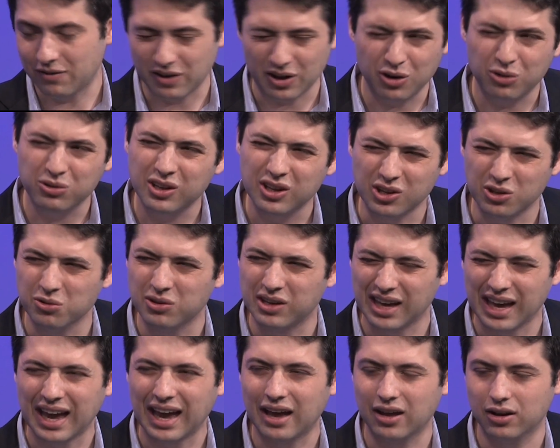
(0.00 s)
I don't think you
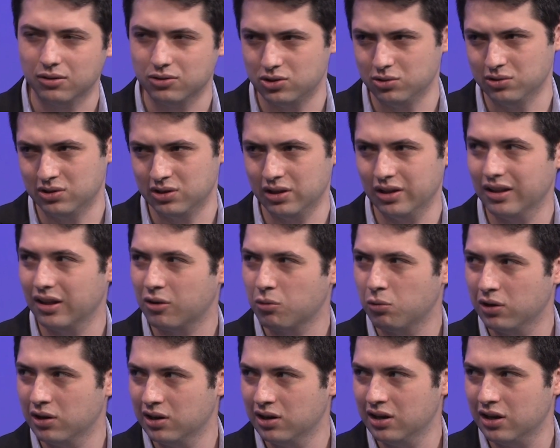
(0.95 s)
can due to the
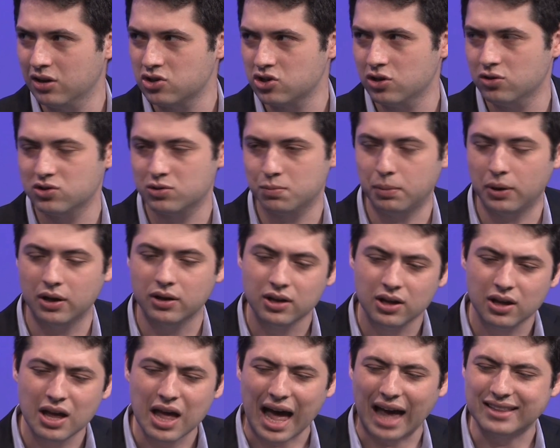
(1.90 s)
liquidity issues, but
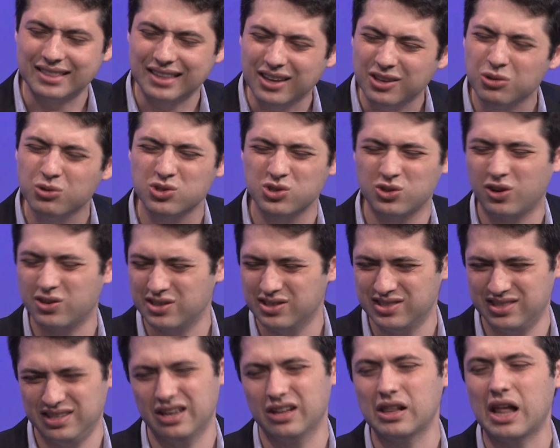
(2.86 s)
I think you'll start to
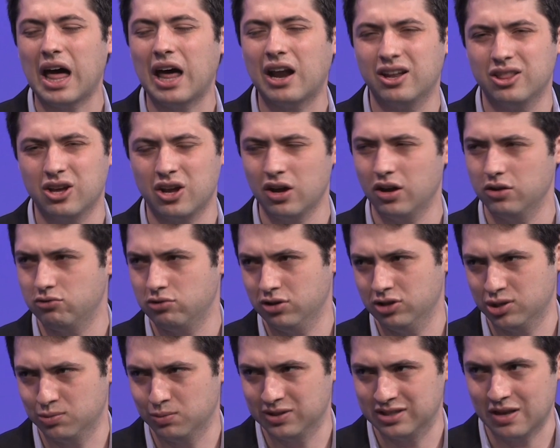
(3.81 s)
see a lot of the
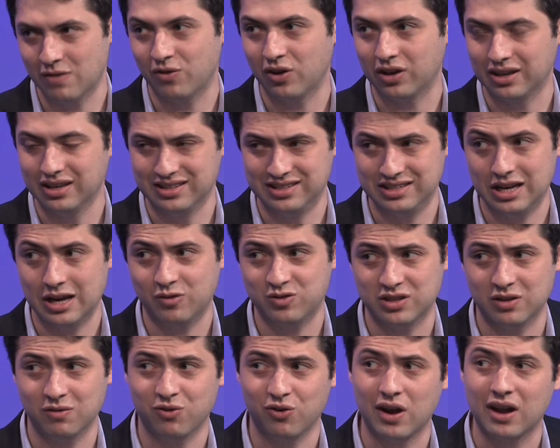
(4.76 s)
country-specific
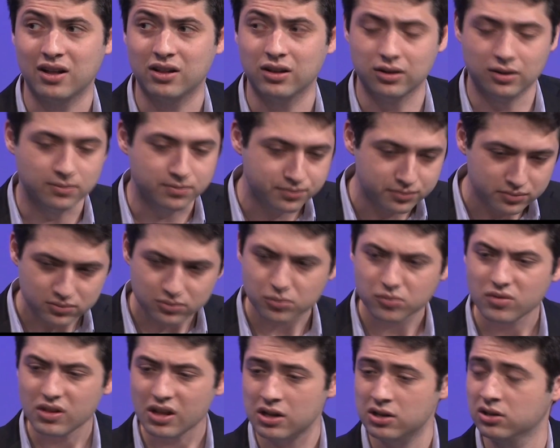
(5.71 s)
ETFs, and frankly,
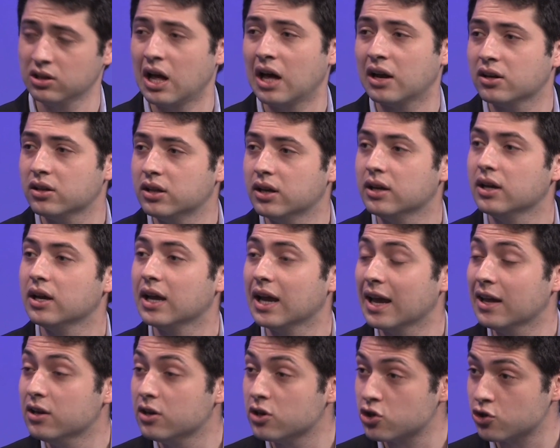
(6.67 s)
a lot of the
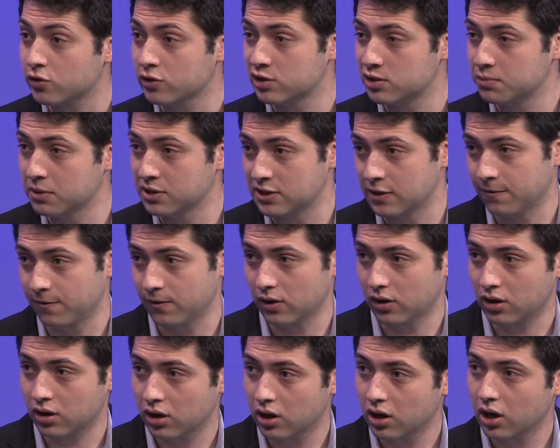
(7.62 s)

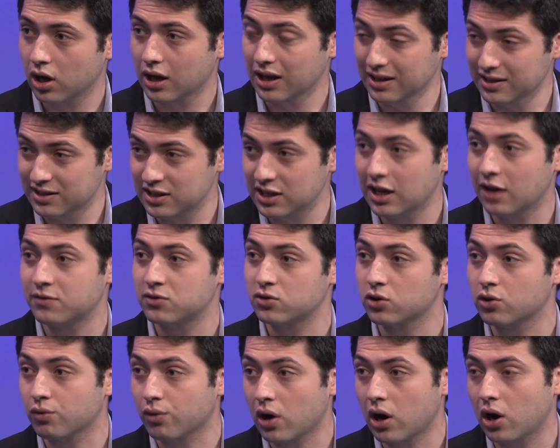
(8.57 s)
industry-specific ETFs
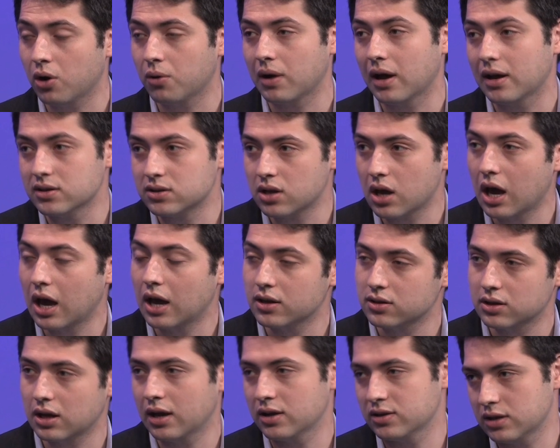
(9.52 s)
grow
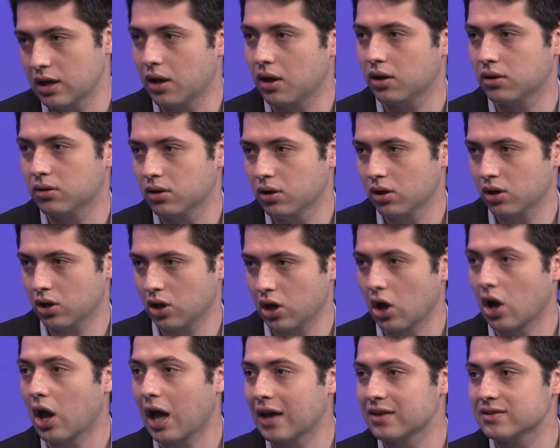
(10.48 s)
as that
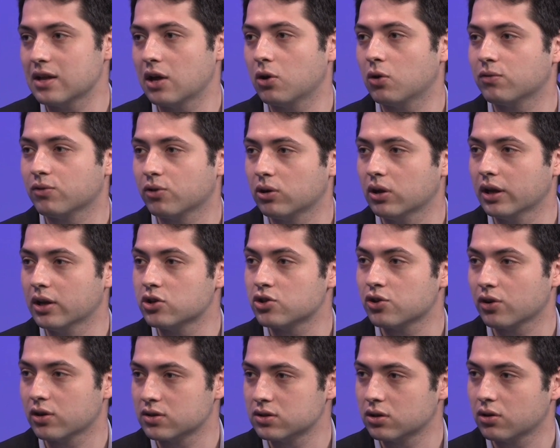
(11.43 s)
overall
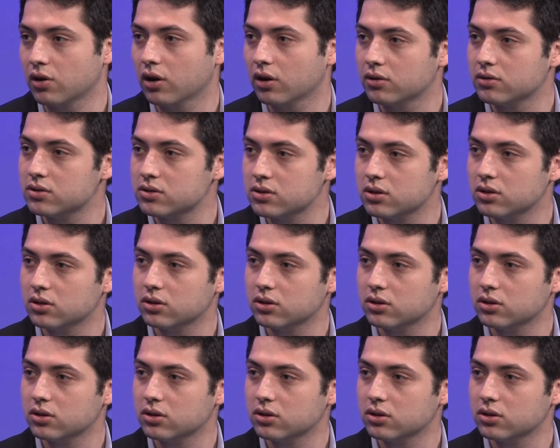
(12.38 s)
interest grows.